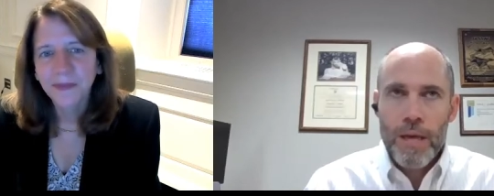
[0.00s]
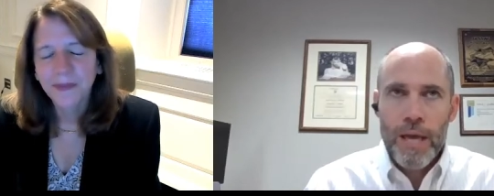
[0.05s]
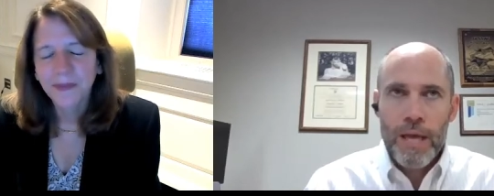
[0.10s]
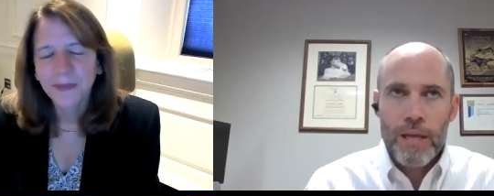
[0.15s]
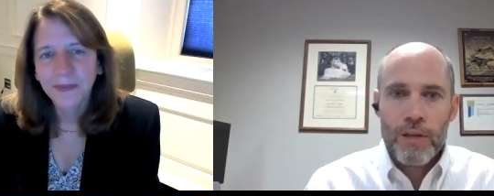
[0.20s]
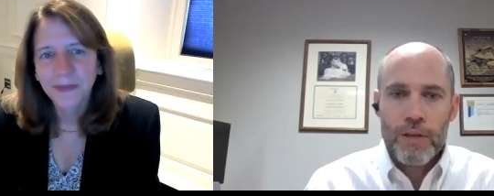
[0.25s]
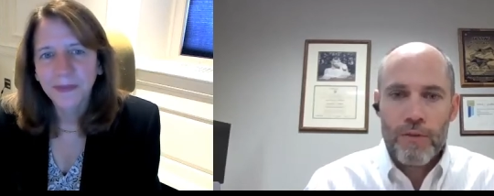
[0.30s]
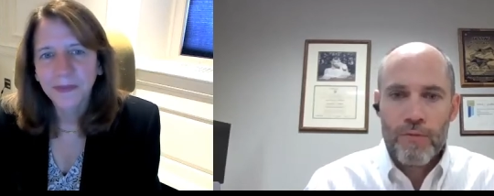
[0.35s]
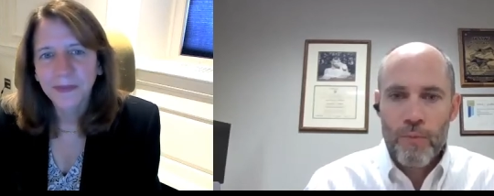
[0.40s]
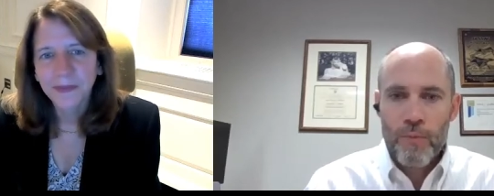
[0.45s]

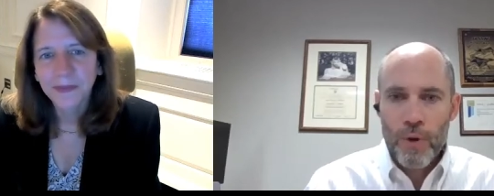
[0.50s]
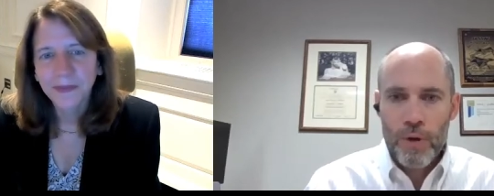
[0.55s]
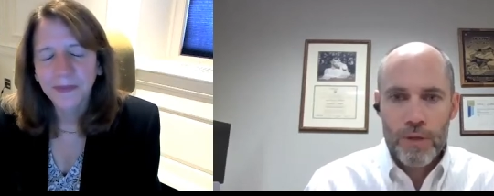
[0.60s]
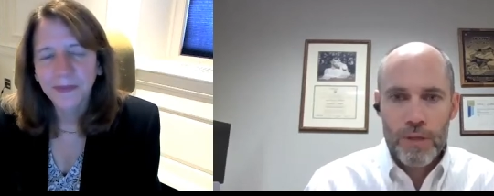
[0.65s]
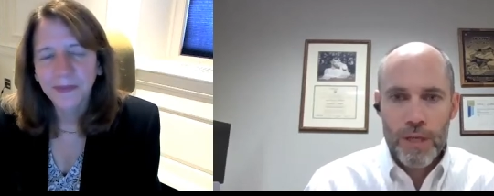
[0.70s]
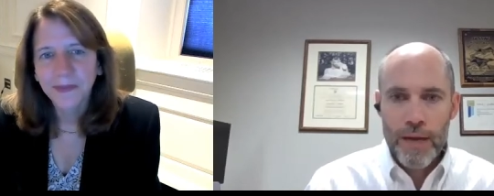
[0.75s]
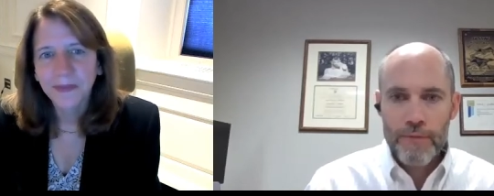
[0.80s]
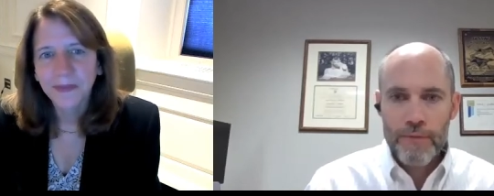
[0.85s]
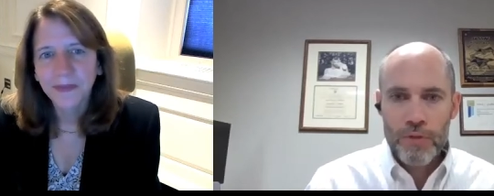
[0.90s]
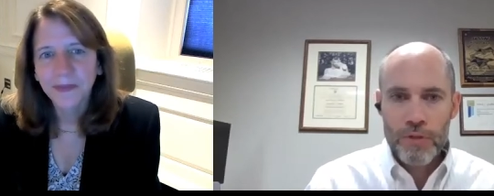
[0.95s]
Speaker 1: and you've
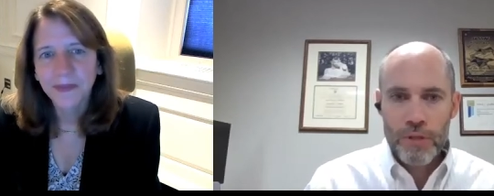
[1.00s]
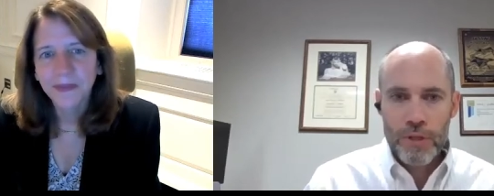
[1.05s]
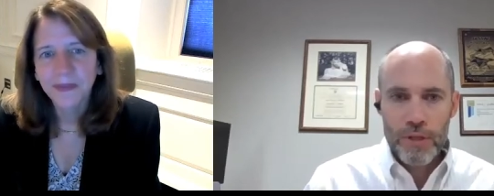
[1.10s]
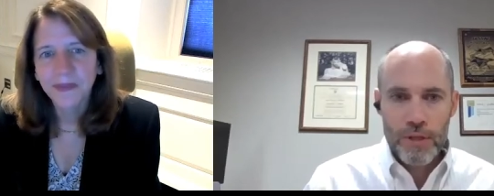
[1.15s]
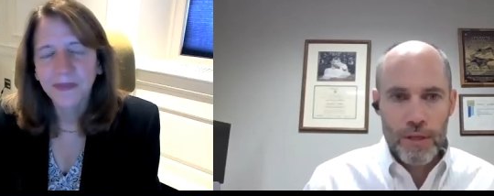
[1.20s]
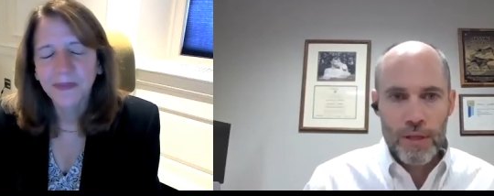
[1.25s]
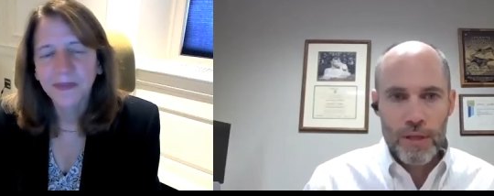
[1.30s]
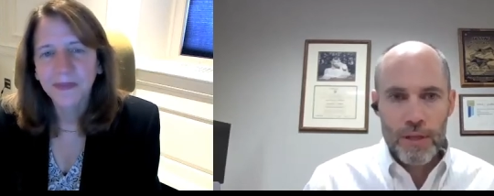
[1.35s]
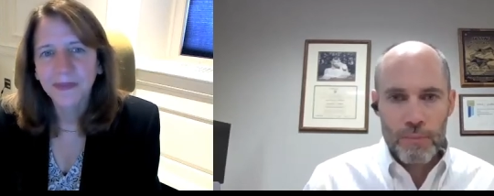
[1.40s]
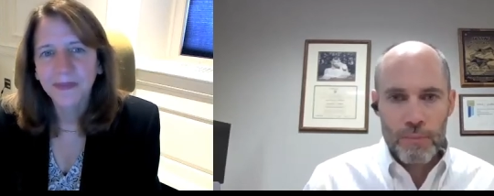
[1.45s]
worked obviously in
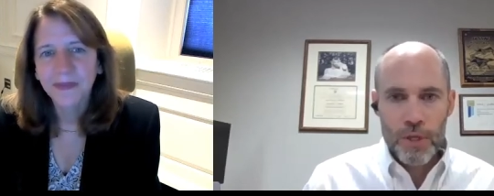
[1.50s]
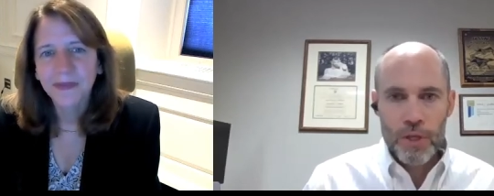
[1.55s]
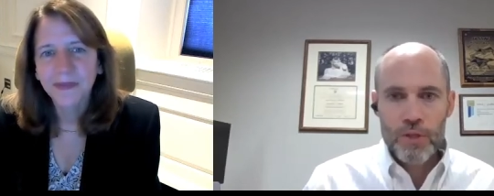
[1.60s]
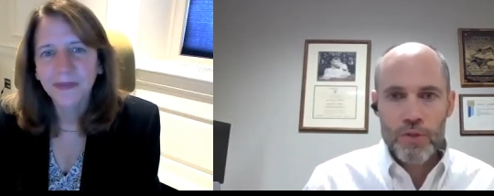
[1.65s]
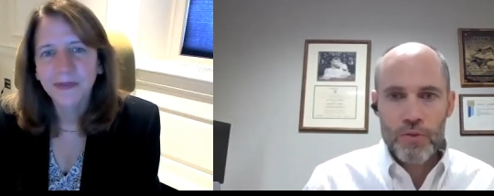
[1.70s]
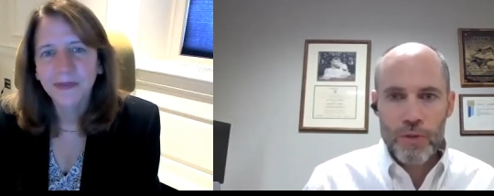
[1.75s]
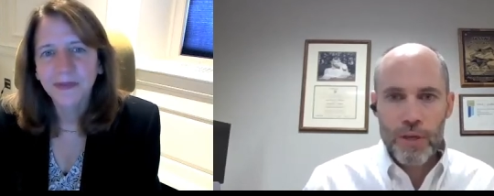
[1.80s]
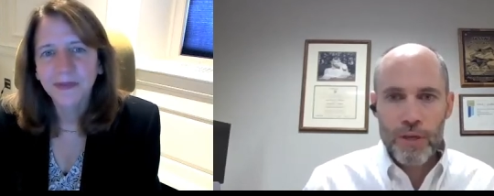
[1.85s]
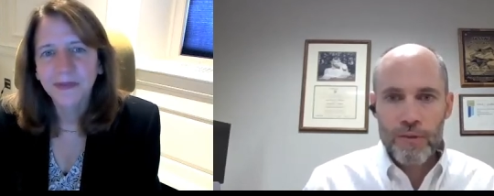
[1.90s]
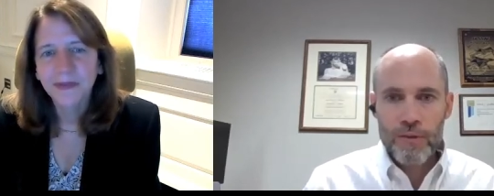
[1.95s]

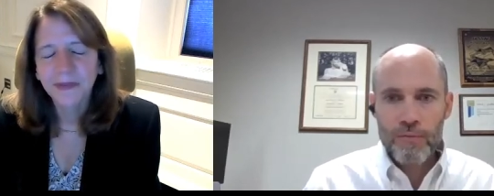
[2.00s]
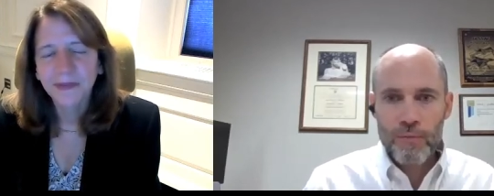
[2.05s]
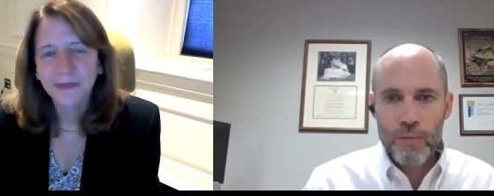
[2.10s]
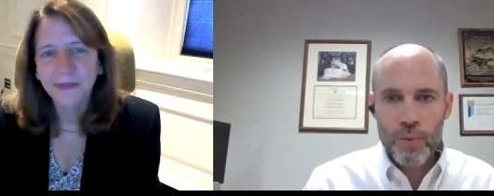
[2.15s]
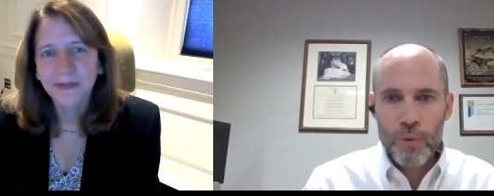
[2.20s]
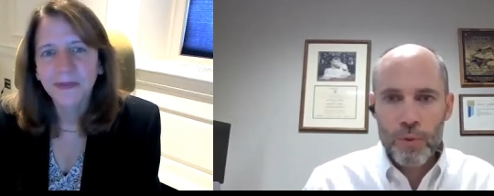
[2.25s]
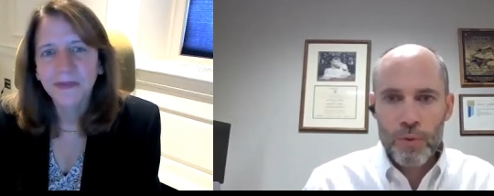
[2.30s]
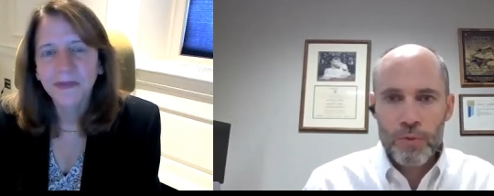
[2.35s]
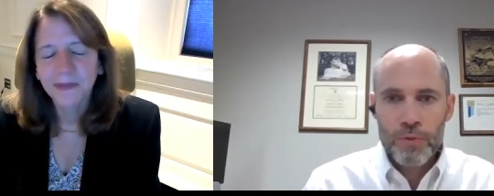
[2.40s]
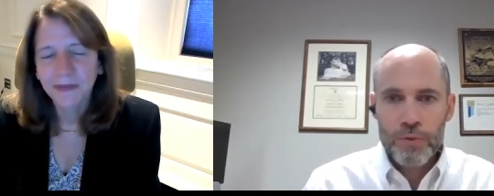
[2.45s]
administrative
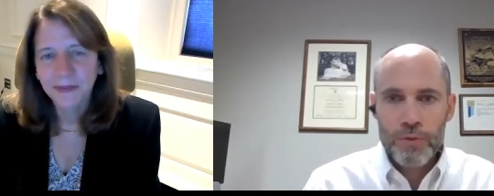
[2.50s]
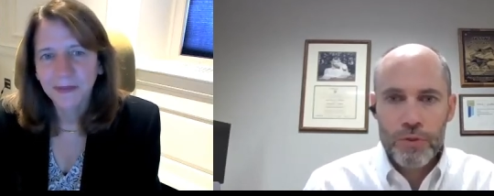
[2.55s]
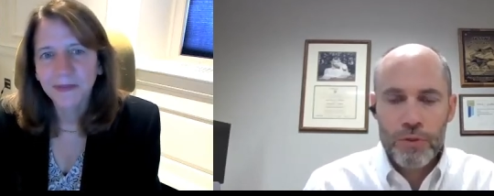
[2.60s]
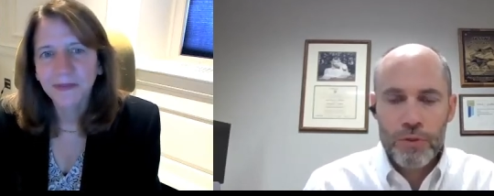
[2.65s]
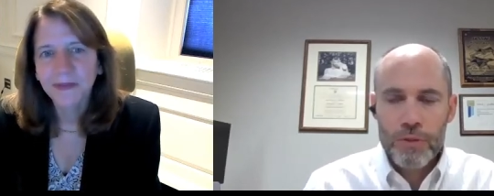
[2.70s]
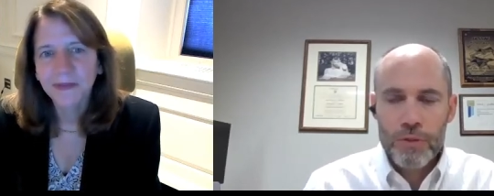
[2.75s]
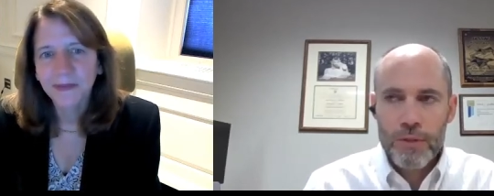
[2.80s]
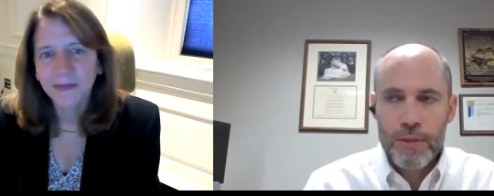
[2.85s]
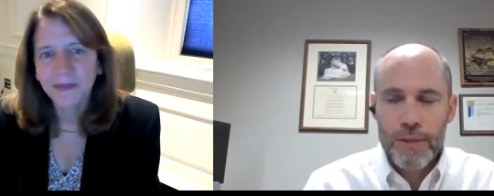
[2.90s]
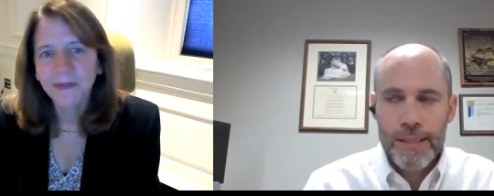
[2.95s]

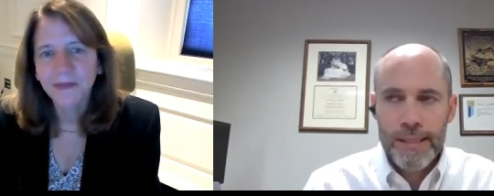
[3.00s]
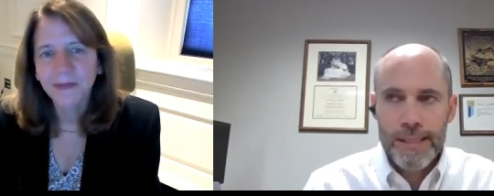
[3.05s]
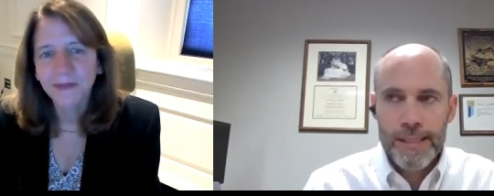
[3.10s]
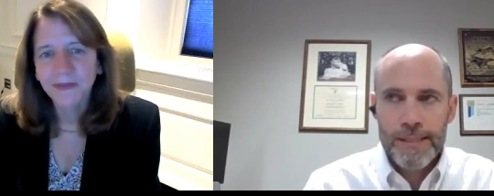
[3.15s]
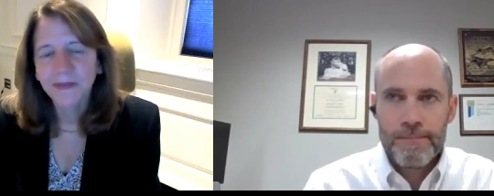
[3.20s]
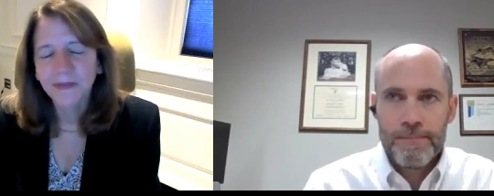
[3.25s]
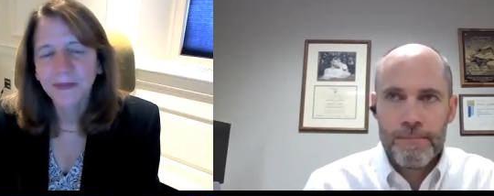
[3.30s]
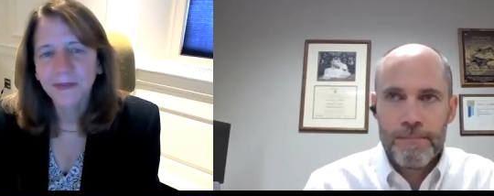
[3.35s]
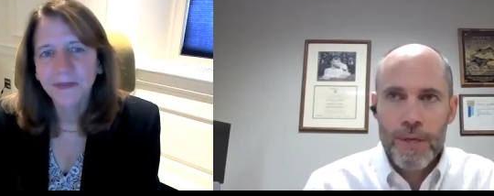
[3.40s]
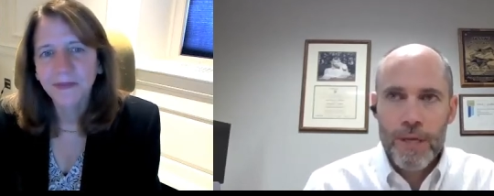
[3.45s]
roles
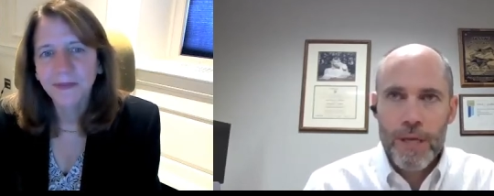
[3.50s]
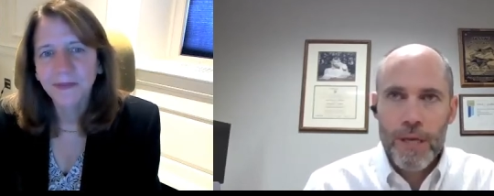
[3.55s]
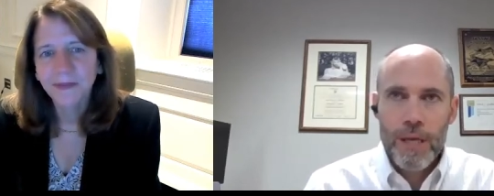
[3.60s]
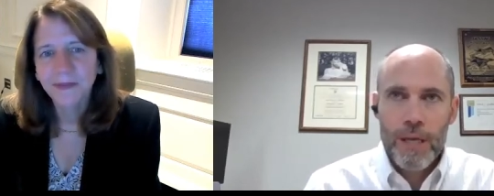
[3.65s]
um,